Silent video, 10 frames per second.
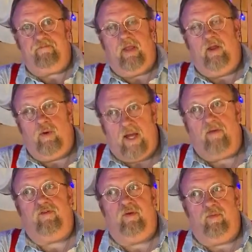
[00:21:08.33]
You
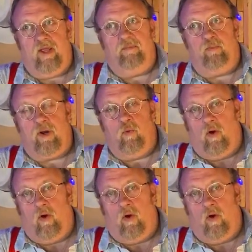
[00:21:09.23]
have to hit brick